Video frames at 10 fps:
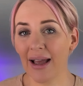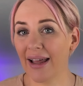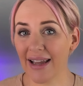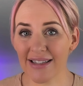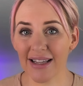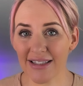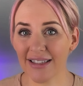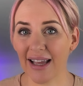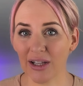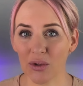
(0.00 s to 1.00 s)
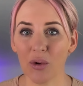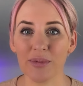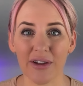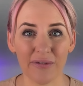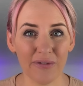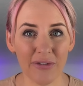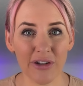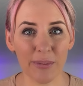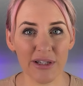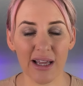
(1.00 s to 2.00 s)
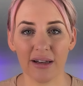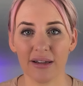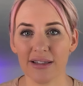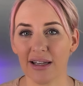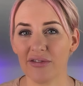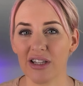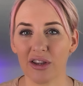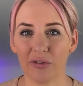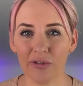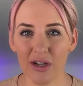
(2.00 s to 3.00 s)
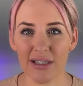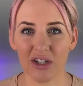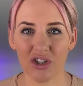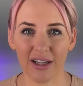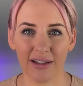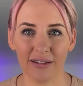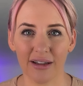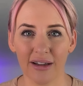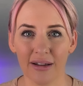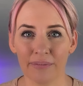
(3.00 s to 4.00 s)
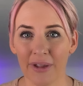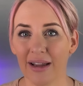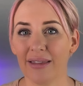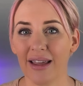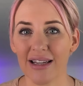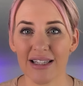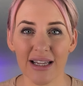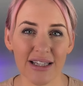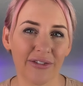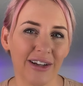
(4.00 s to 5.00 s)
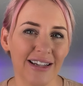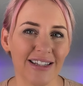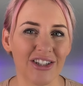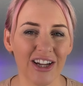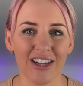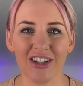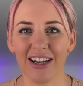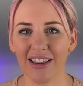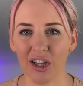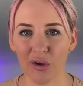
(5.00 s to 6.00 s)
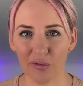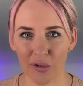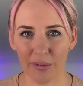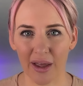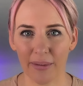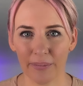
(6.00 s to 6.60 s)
and I tend to dilute up to 50% until I've seen the first session healed. I can then assess if I need to change anything from there.